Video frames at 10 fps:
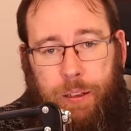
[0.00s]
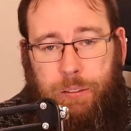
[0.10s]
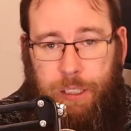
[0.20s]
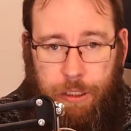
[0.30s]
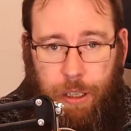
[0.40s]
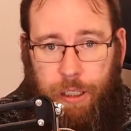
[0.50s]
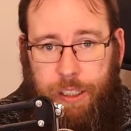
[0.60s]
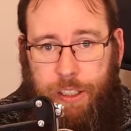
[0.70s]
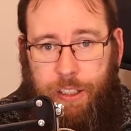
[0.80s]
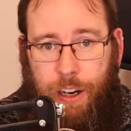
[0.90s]
the Trogly's
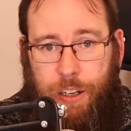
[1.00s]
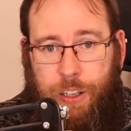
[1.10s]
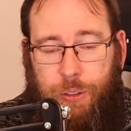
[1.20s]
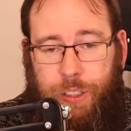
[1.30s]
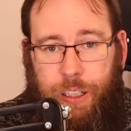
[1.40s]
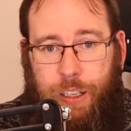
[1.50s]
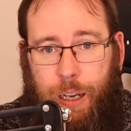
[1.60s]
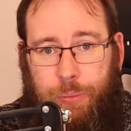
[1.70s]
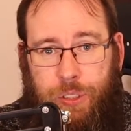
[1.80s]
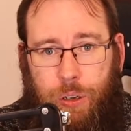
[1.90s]
Guitar Show did an
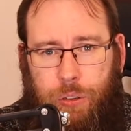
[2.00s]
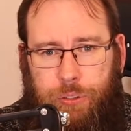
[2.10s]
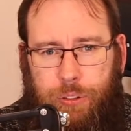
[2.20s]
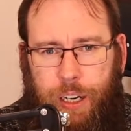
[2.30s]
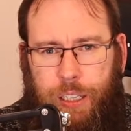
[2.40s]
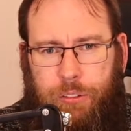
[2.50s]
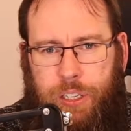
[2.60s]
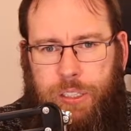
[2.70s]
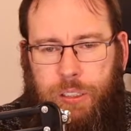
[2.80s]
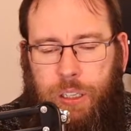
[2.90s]
episode fairly
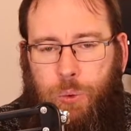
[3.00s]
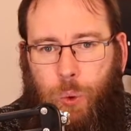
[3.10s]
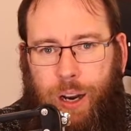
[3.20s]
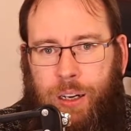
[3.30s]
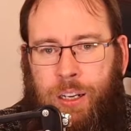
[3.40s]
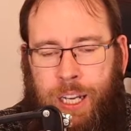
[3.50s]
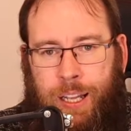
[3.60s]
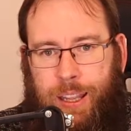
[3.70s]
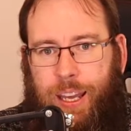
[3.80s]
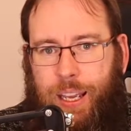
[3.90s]
recently where
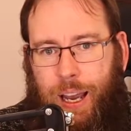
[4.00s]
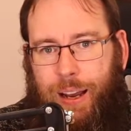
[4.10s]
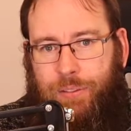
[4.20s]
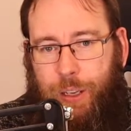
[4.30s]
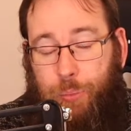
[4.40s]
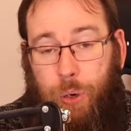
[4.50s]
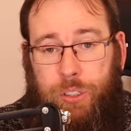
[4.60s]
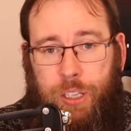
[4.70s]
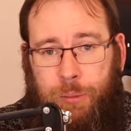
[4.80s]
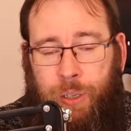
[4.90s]
they have a
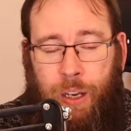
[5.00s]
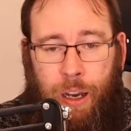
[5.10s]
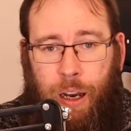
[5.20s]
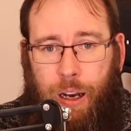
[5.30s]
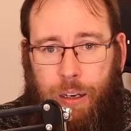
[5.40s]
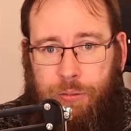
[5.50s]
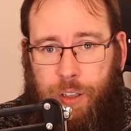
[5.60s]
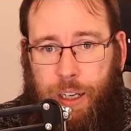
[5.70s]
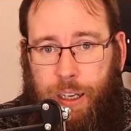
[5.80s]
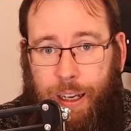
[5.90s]
prototype of
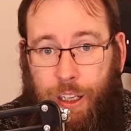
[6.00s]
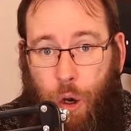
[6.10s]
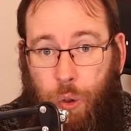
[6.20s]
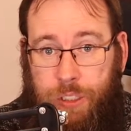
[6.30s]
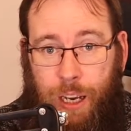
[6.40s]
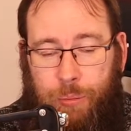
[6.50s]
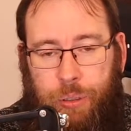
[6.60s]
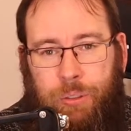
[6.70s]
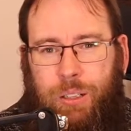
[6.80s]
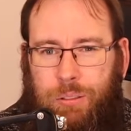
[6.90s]
a gold top.
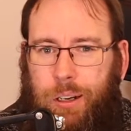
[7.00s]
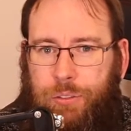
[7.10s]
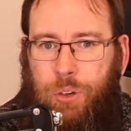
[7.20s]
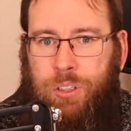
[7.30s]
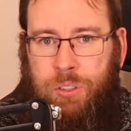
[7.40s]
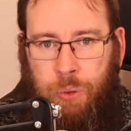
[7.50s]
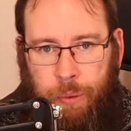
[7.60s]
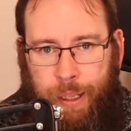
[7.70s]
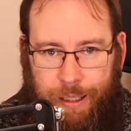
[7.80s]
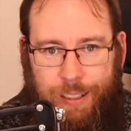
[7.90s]
Now, of course,
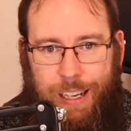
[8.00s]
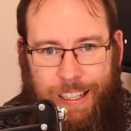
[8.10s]
when the Slash